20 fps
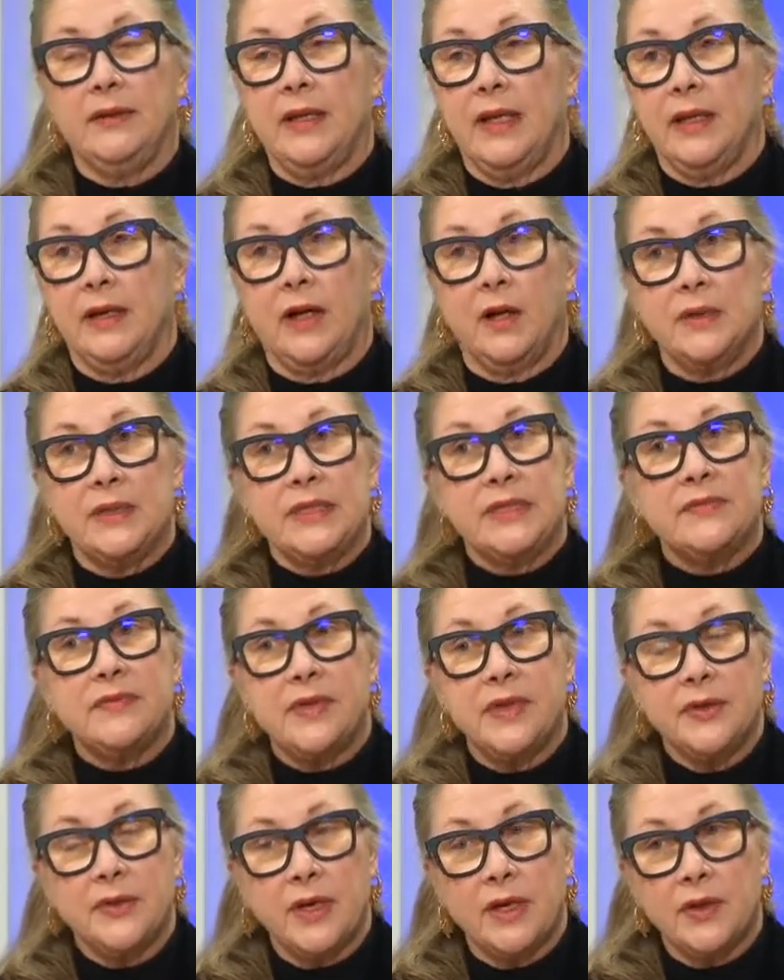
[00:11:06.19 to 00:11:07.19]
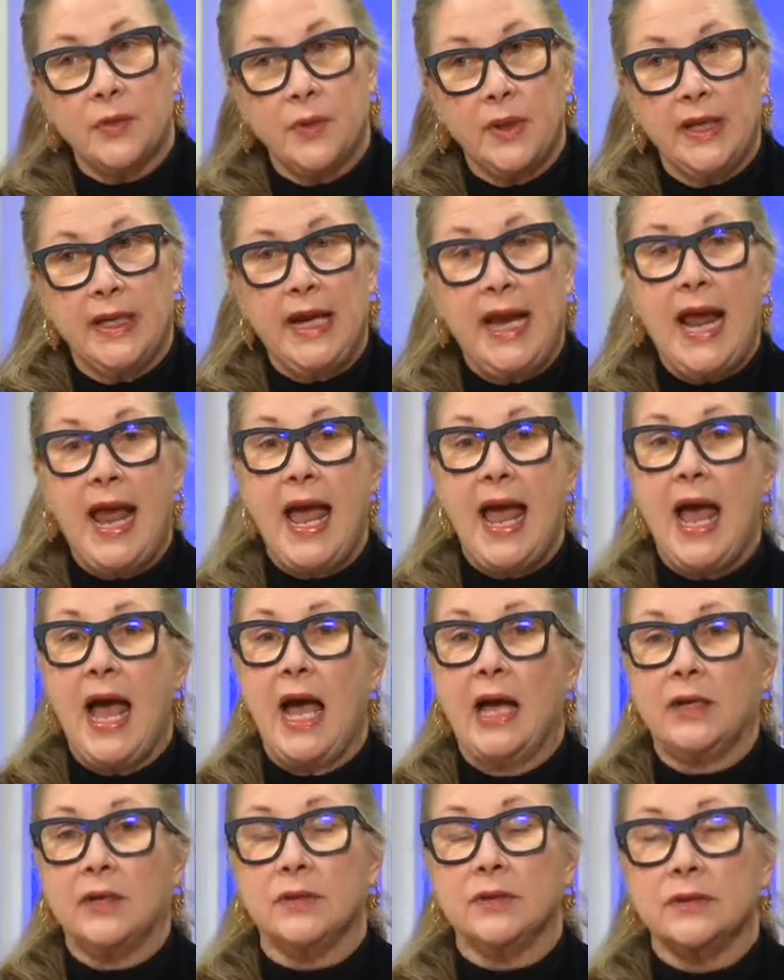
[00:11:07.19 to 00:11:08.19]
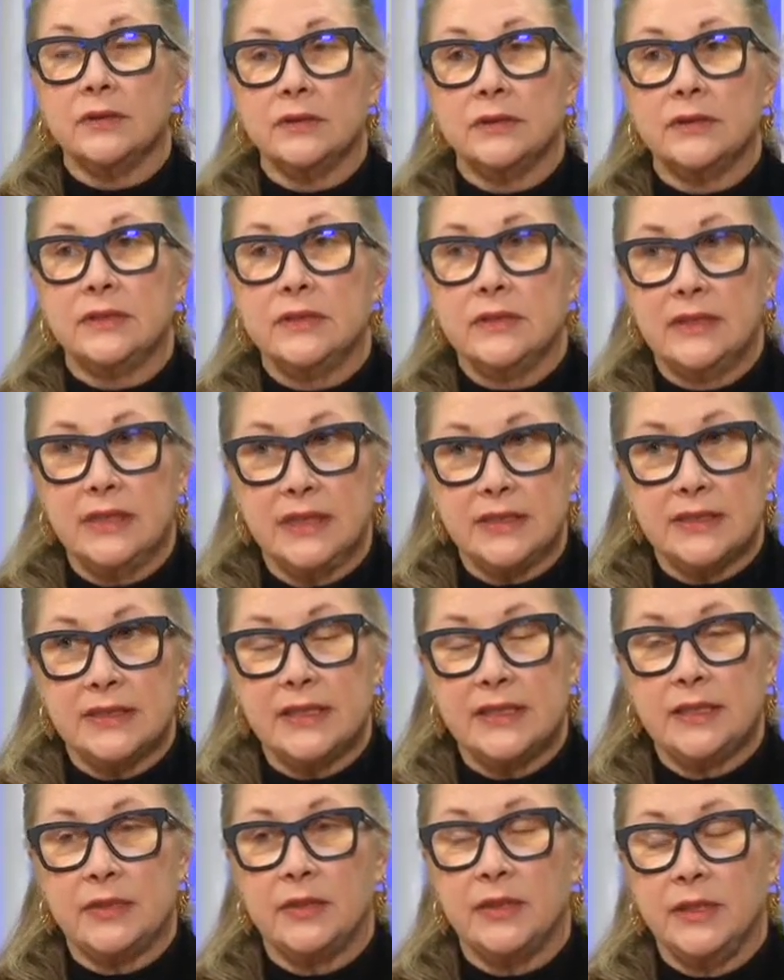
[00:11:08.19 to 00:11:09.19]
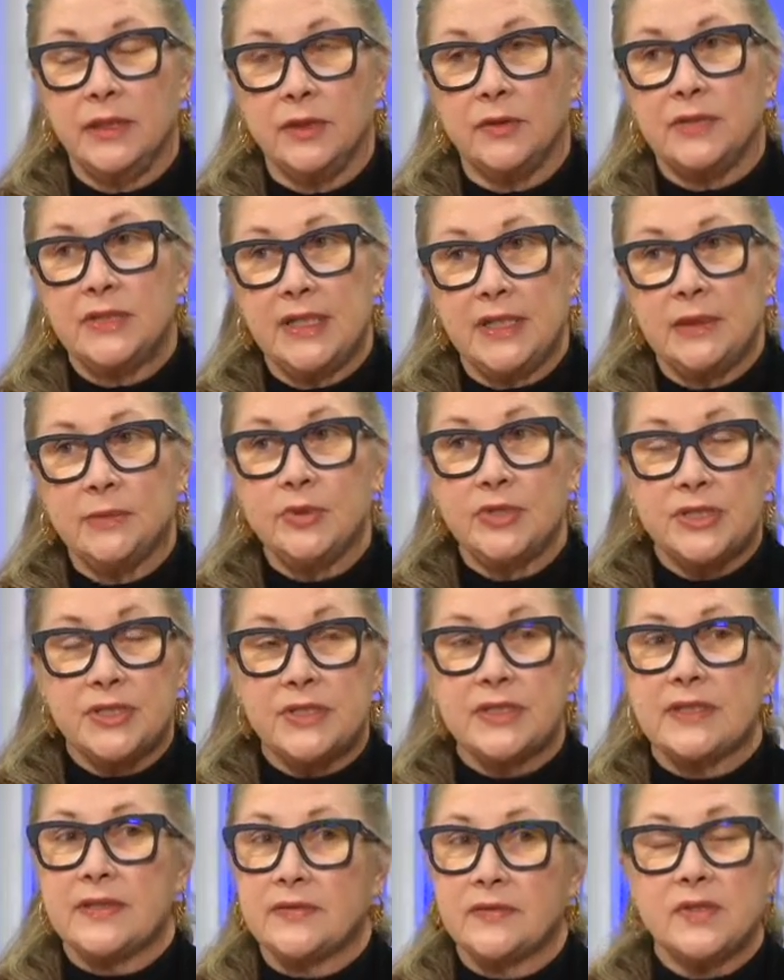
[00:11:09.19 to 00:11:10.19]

They always figure out a way to hack or get data breaches.